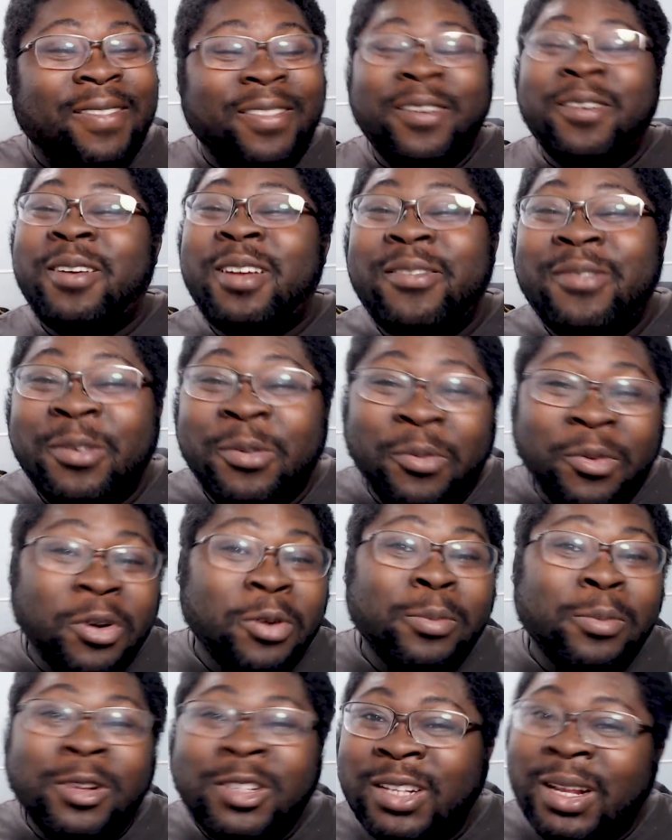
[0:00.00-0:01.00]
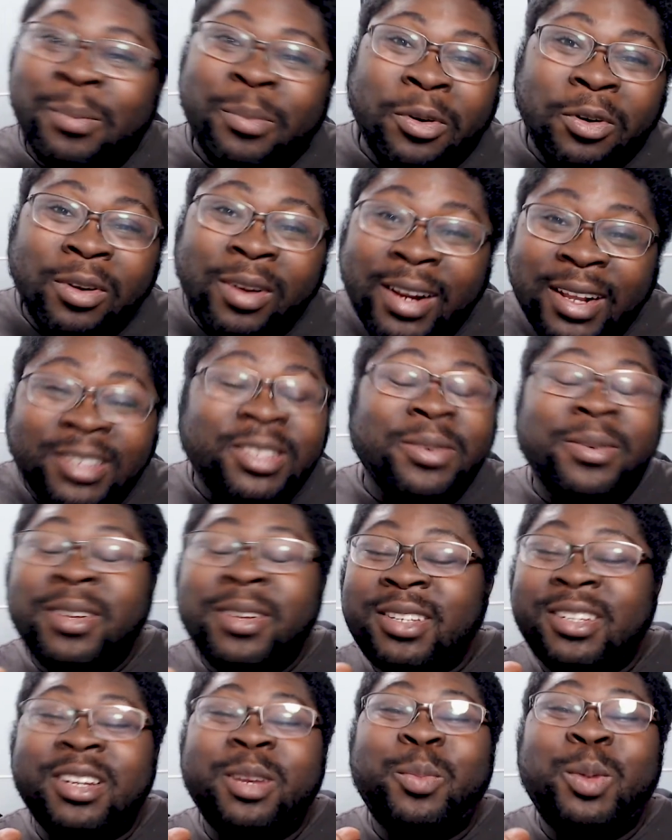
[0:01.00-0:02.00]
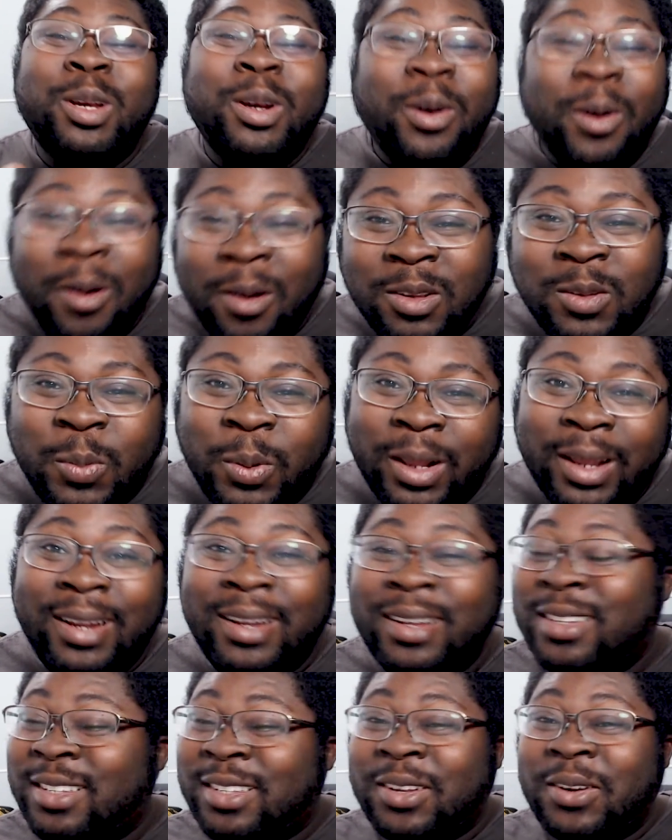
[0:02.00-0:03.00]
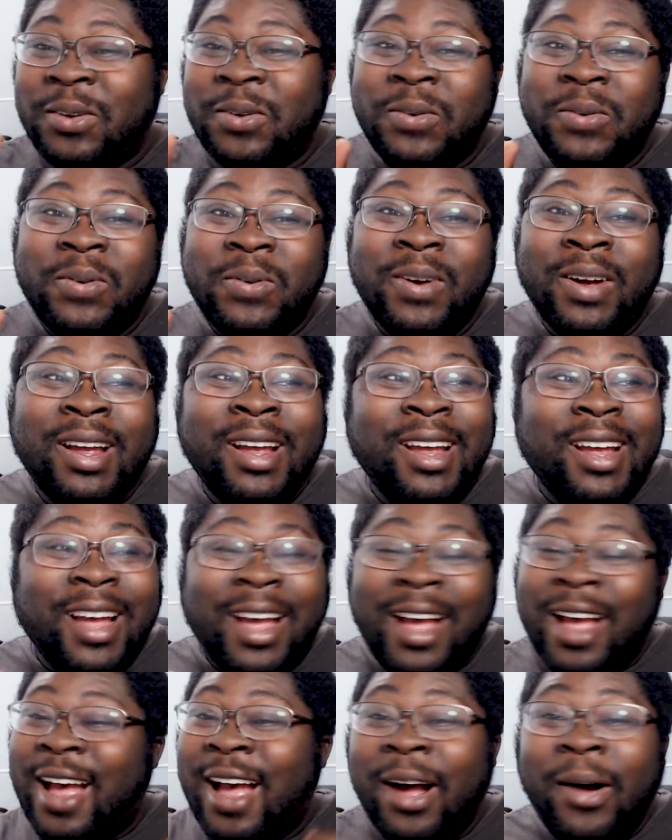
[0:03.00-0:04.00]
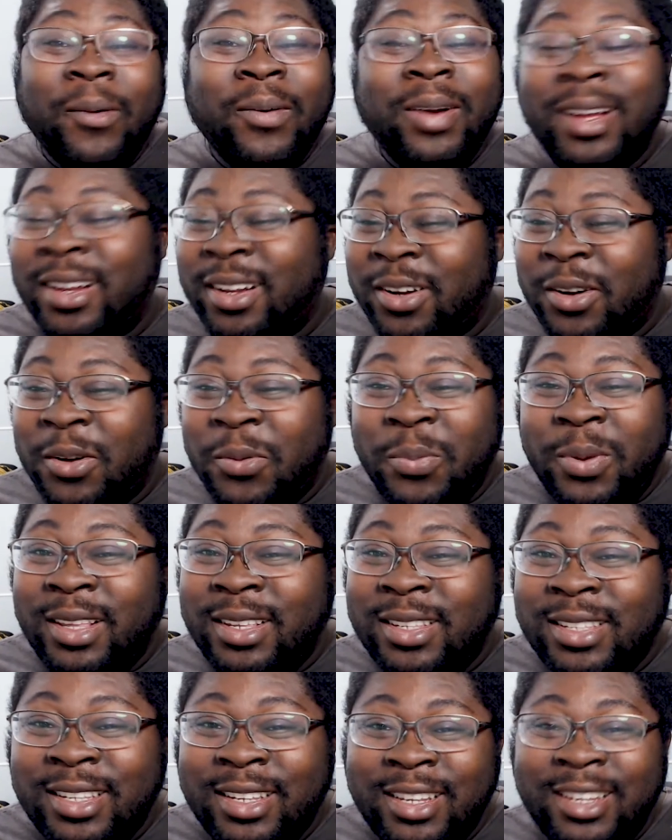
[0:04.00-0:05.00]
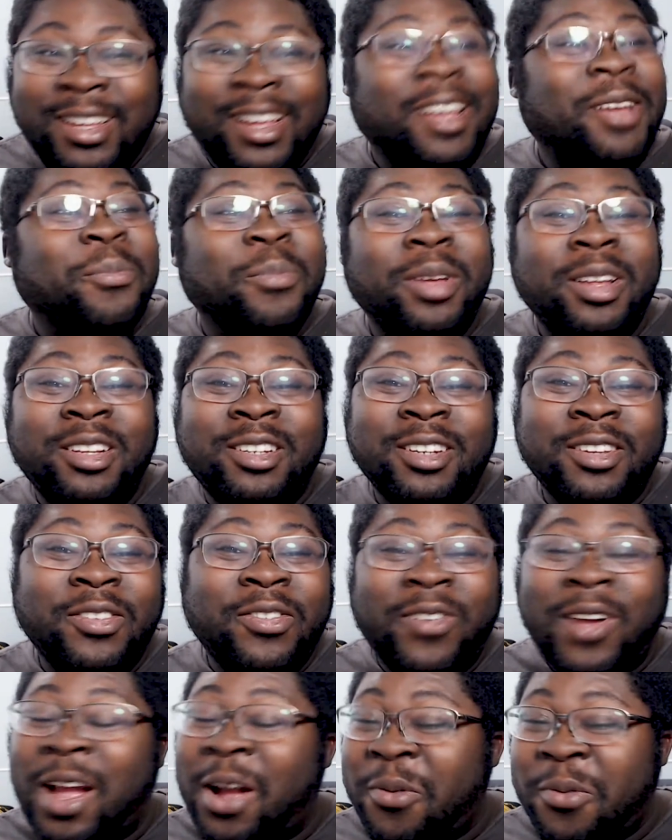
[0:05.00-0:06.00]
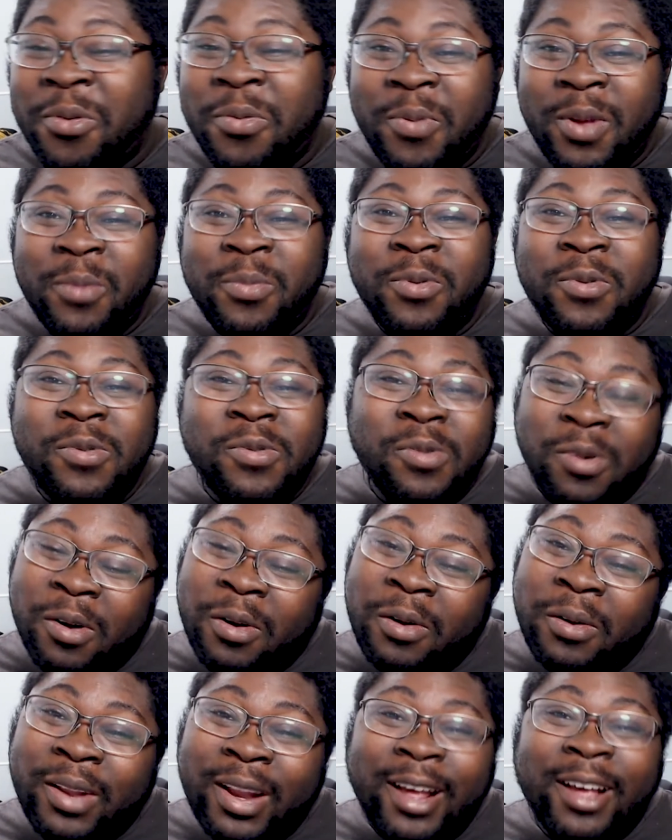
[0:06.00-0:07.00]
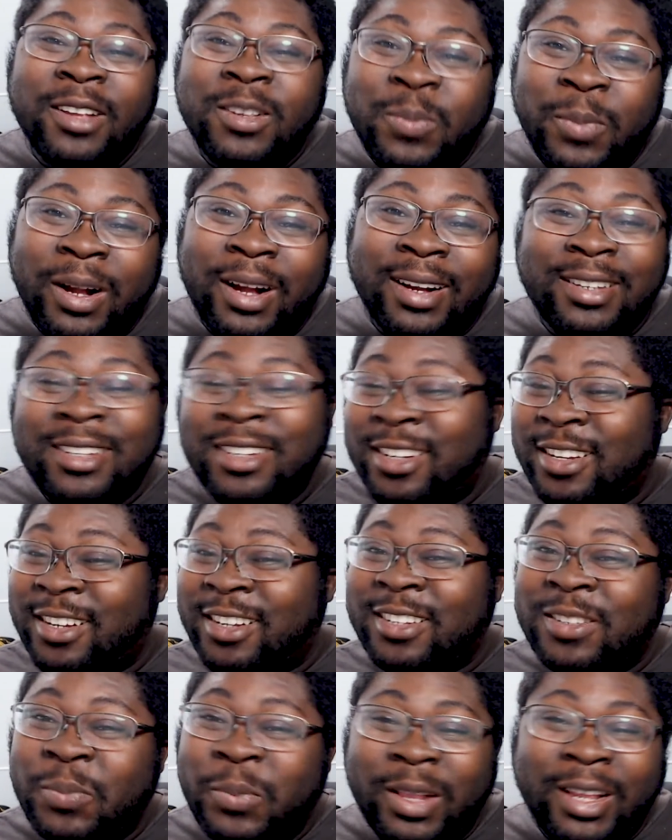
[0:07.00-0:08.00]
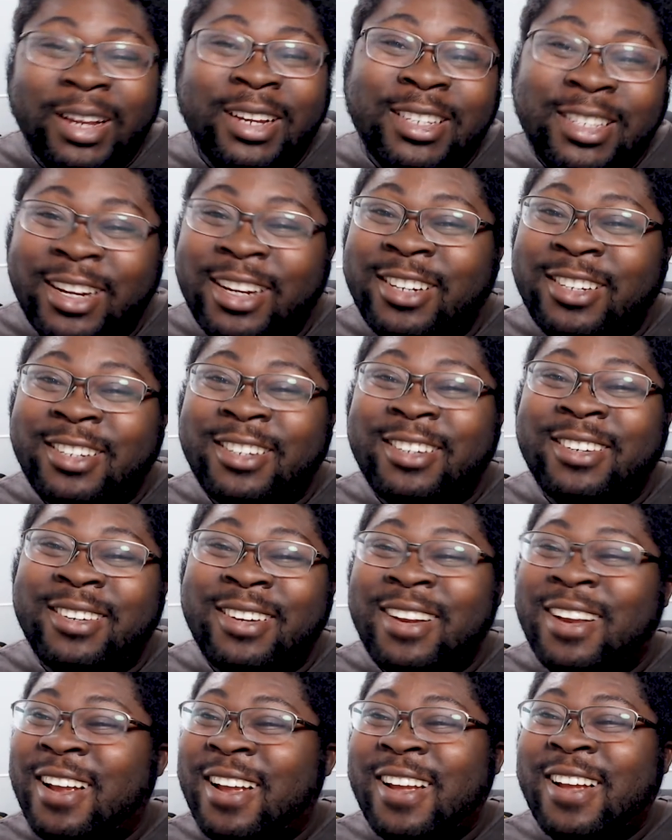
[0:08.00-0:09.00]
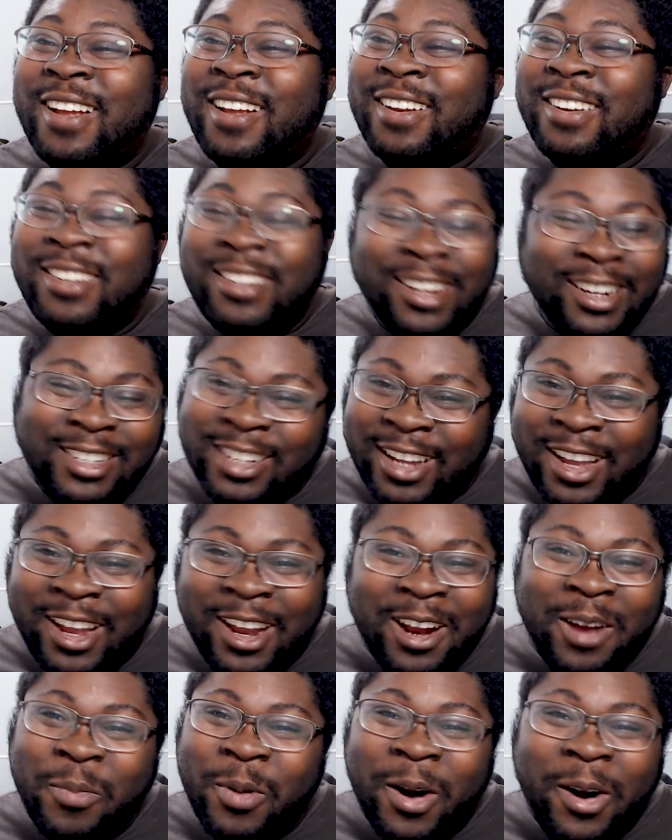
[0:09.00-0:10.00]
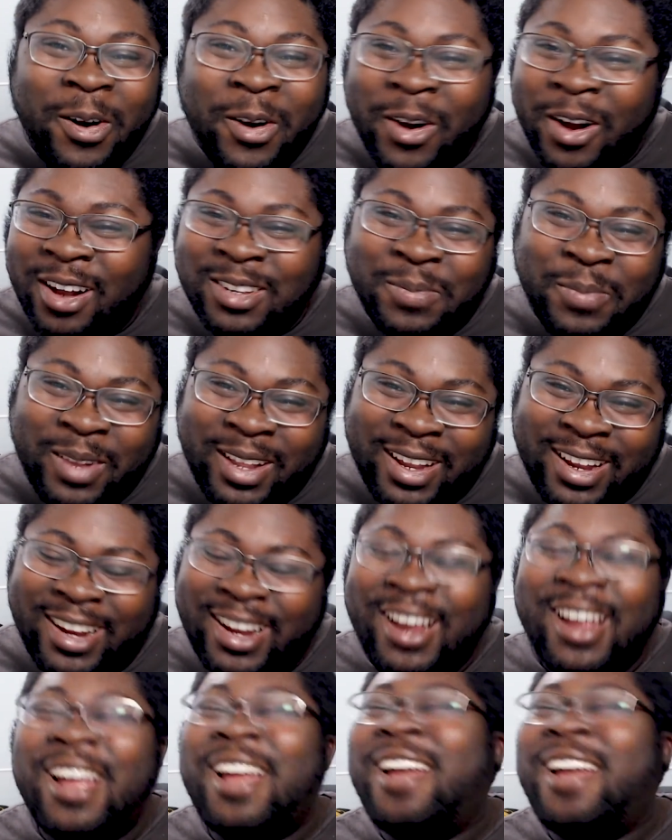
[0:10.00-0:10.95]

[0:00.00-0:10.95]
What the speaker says: There are even rumors that Borderlands 3 is going to be crossplay, so I'll get it on PC and be just fine with people who are on Xbox, because PlayStation doesn't care about crossplay.